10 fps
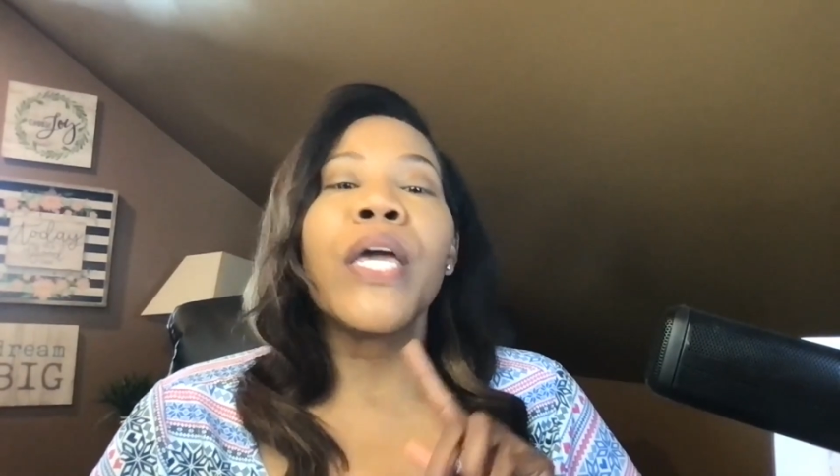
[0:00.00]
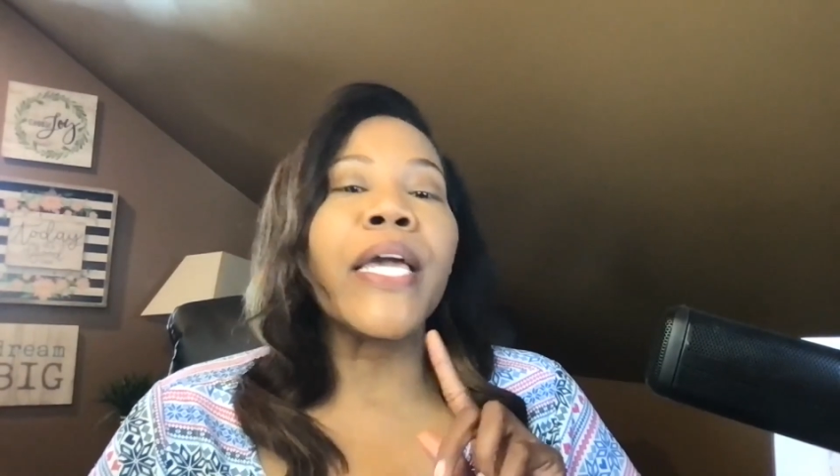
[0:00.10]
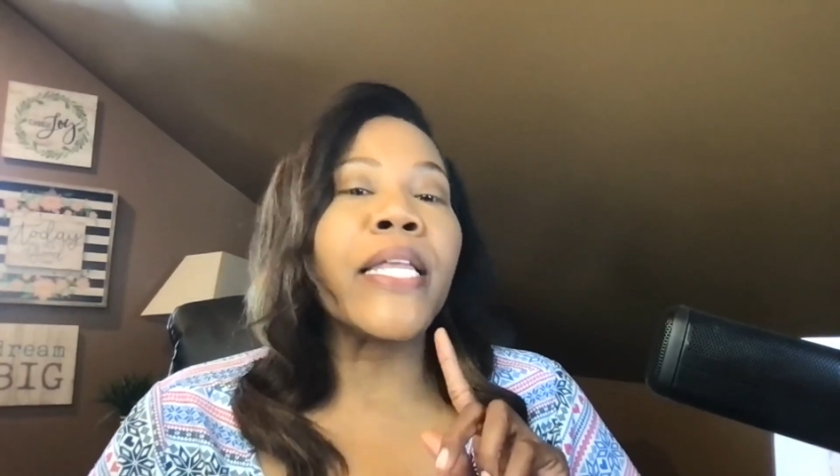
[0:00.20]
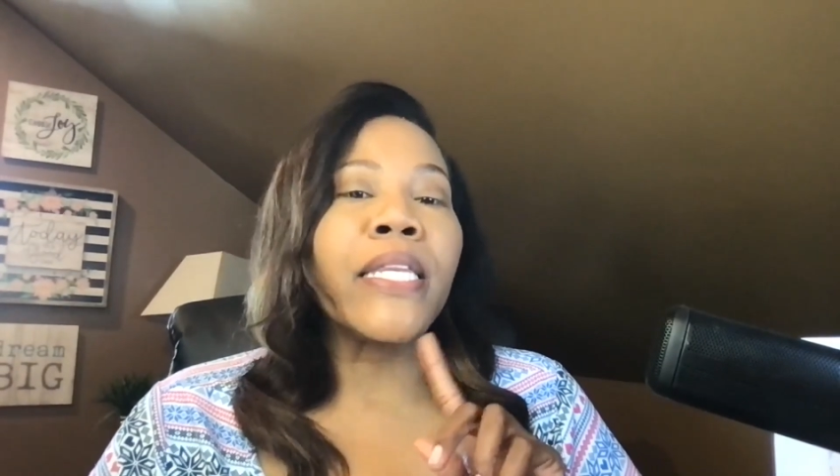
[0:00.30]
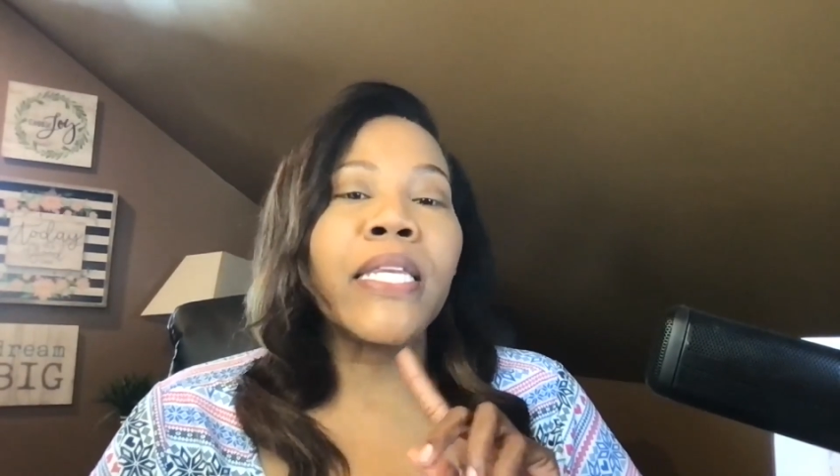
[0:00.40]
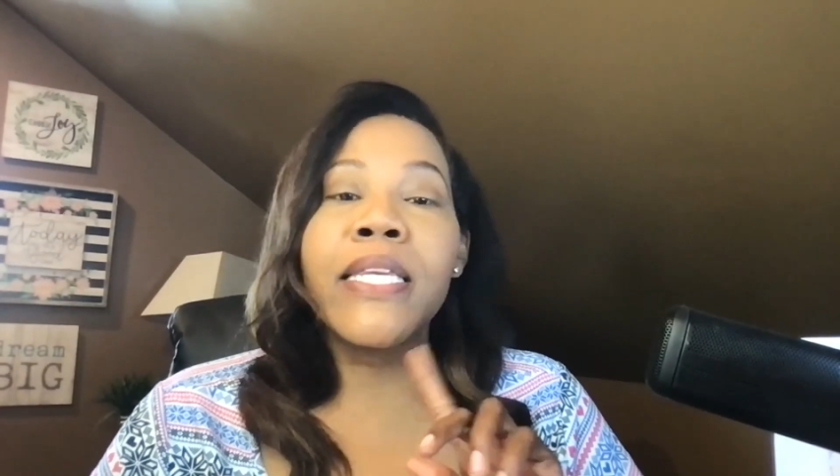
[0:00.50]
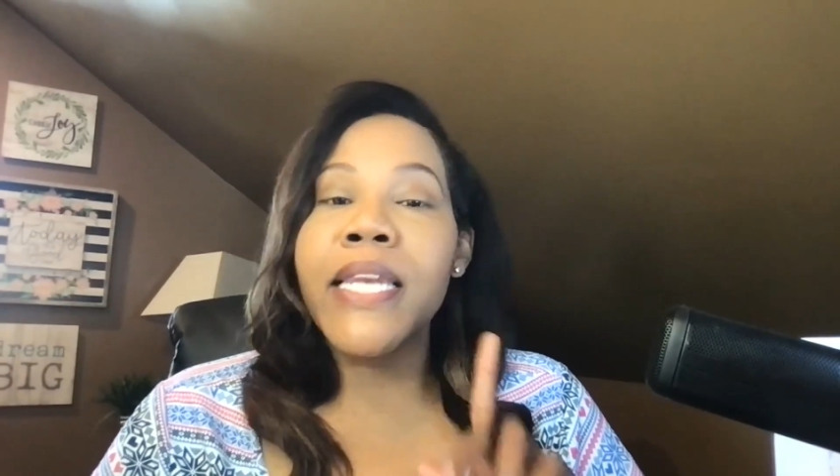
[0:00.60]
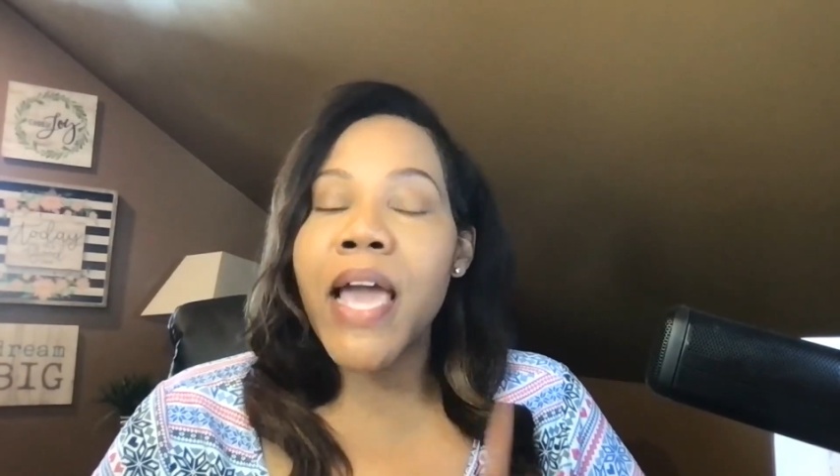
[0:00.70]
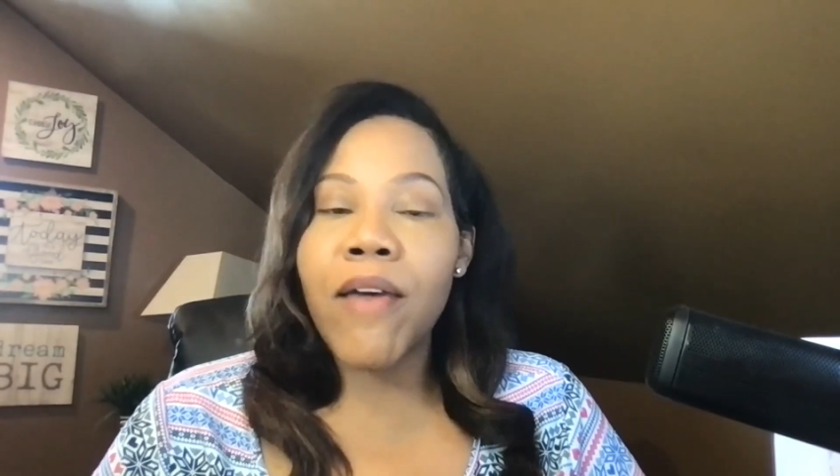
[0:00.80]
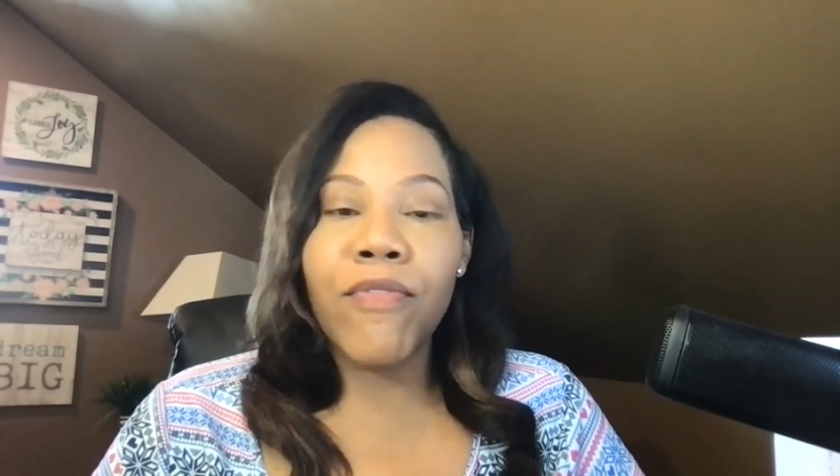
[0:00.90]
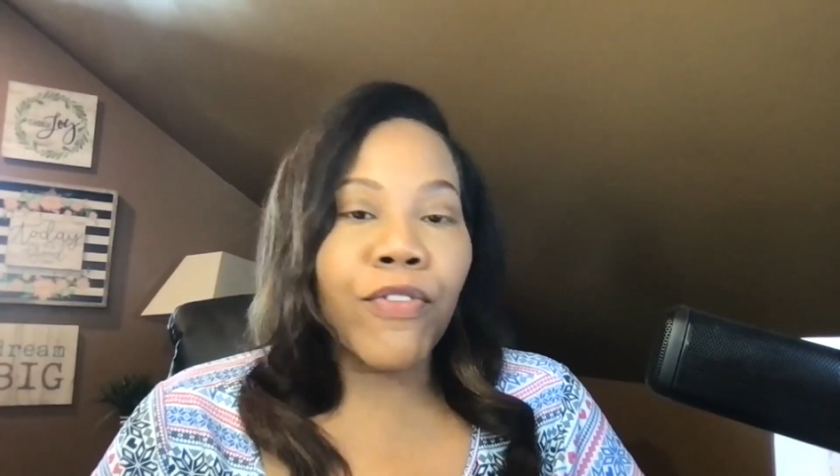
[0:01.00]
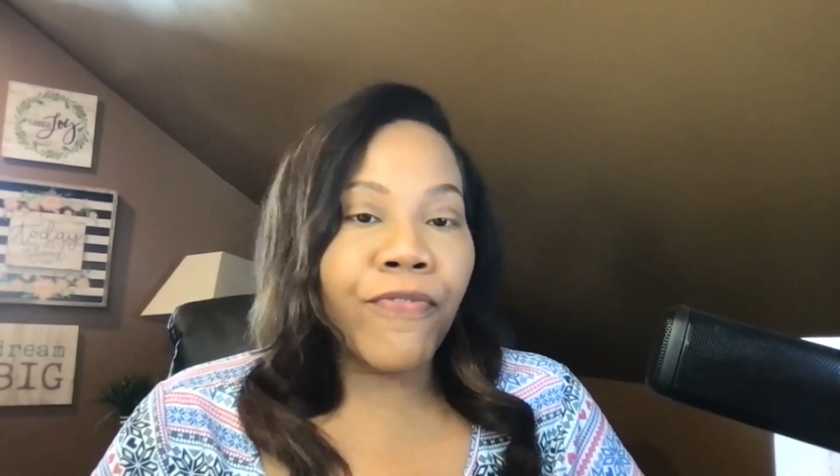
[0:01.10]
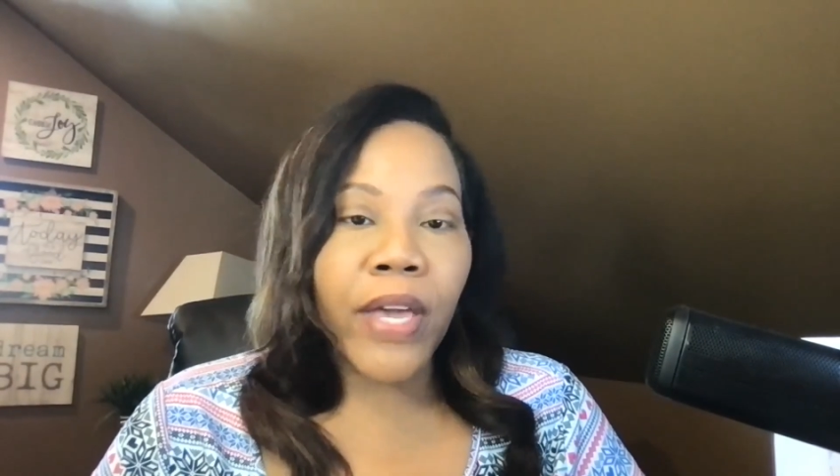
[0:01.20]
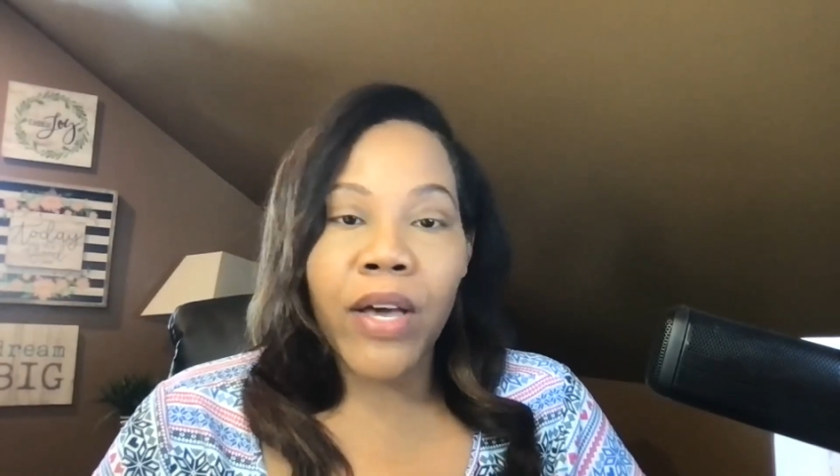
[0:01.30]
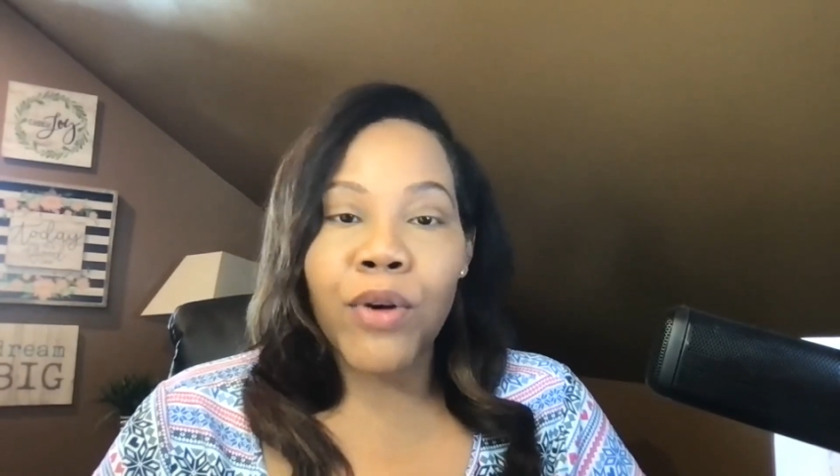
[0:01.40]
It never
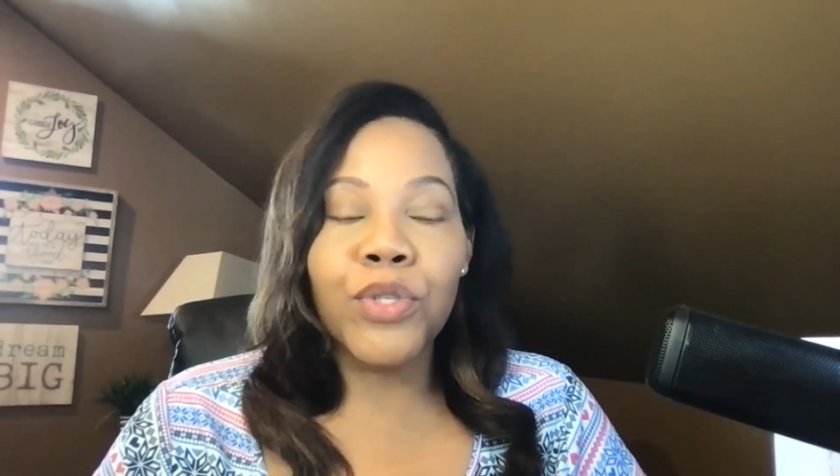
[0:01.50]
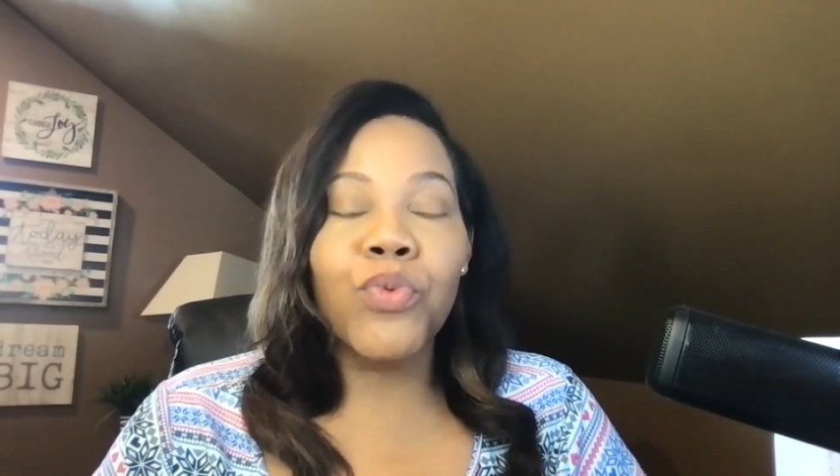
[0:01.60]
fails